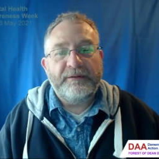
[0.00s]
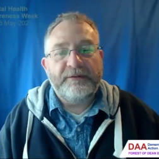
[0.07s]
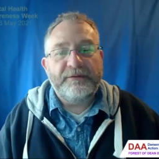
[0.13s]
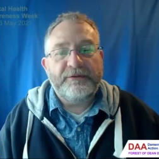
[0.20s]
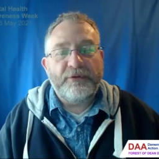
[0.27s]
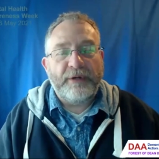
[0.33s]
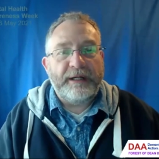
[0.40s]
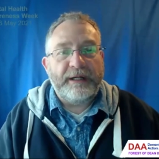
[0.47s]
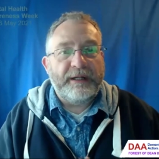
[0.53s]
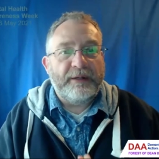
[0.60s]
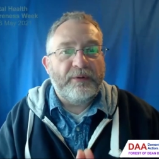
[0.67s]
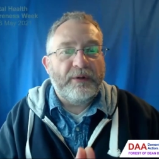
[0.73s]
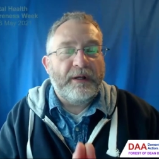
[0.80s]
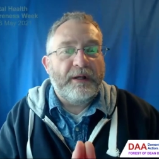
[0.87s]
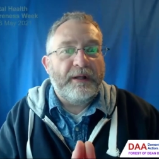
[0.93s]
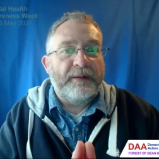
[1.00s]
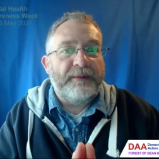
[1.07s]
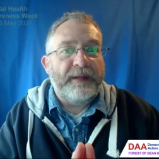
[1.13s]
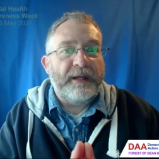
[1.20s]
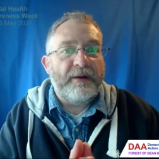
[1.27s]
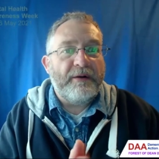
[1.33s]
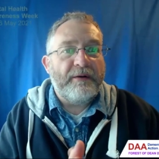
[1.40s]
training, and
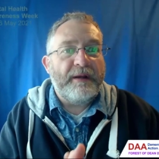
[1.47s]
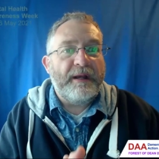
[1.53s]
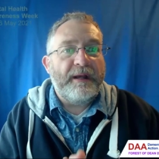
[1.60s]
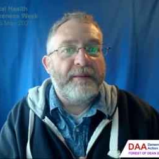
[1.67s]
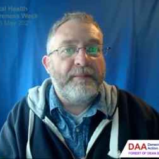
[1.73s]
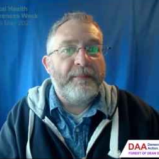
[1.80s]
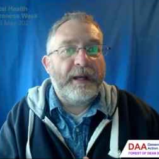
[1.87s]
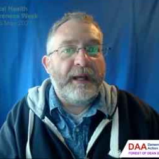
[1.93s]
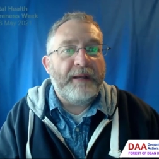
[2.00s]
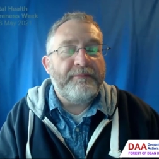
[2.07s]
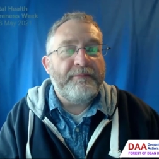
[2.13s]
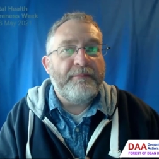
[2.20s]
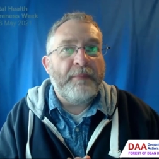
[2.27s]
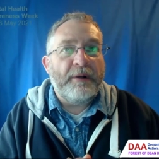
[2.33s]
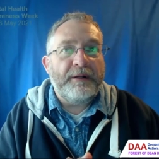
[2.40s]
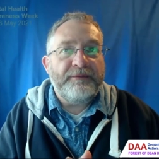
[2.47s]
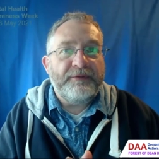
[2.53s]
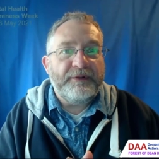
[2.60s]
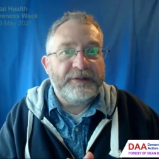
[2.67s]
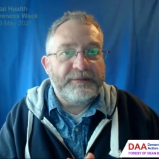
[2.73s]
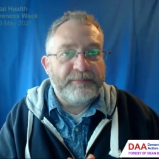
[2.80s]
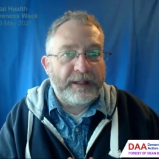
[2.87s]
they are
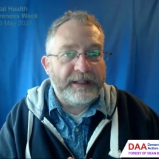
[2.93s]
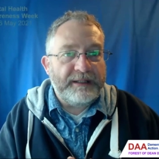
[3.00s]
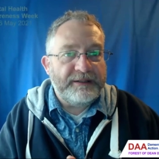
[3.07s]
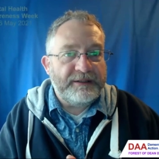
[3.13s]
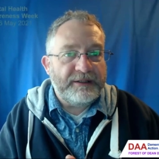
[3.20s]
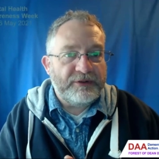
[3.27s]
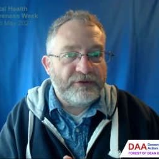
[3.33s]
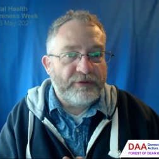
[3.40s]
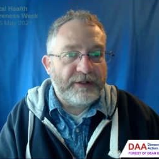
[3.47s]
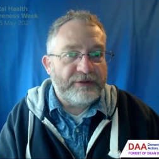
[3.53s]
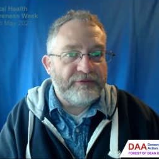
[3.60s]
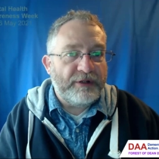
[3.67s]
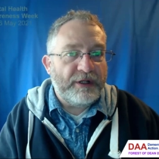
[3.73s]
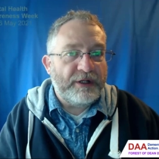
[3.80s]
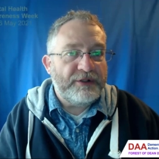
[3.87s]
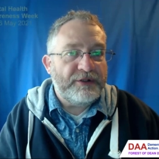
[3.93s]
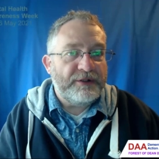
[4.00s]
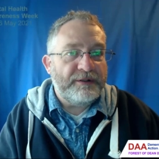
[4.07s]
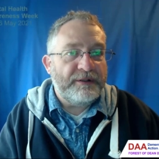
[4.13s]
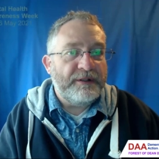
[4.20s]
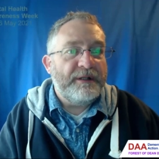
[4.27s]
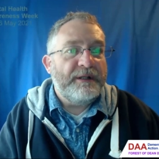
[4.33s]
mindfulness-based stress
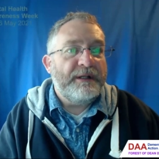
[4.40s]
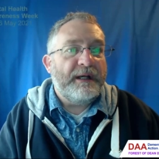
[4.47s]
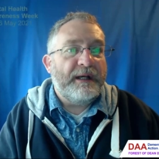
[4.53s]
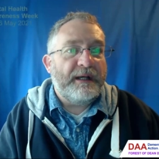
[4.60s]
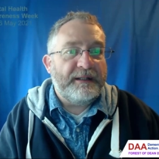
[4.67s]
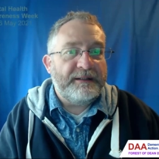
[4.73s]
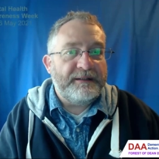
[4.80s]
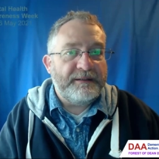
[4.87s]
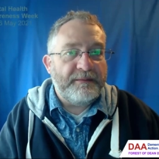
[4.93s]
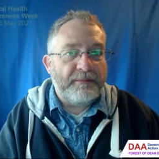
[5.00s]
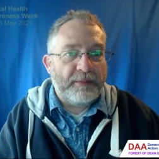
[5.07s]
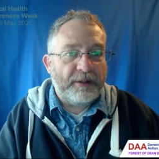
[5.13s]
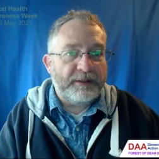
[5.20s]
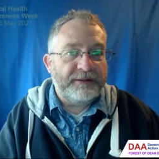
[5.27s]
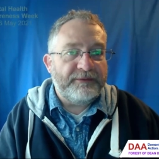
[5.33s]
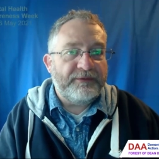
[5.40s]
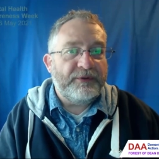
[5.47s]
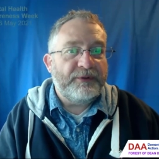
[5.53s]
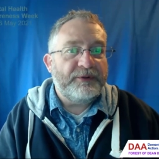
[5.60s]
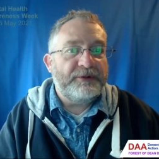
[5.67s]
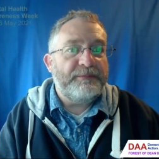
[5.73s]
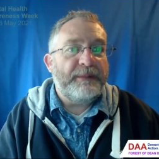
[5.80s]
reduction and
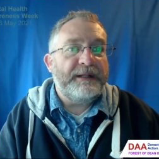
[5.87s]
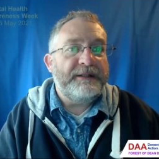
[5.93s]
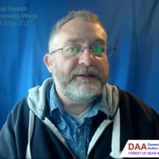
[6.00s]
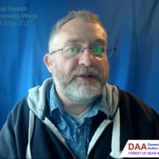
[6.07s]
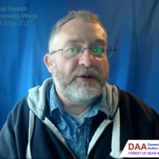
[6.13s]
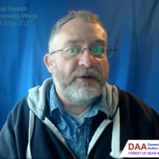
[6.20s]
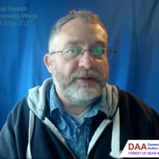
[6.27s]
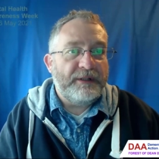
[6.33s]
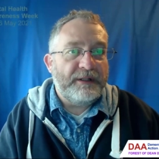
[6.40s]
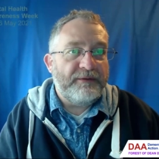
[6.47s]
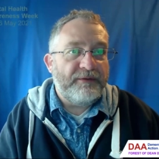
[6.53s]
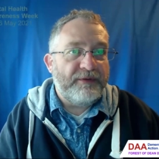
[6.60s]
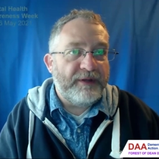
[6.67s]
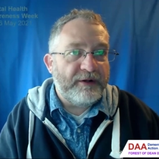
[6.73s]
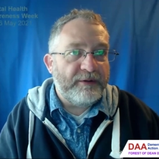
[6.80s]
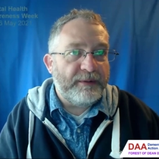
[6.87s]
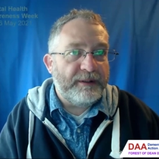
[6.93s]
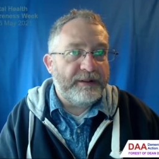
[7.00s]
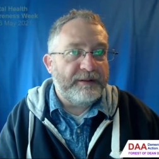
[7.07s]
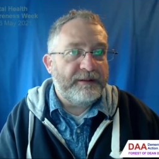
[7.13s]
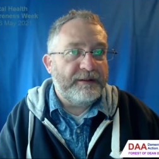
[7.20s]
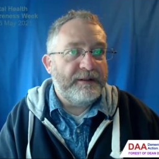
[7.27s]
mindfulness-based cognitive therapy.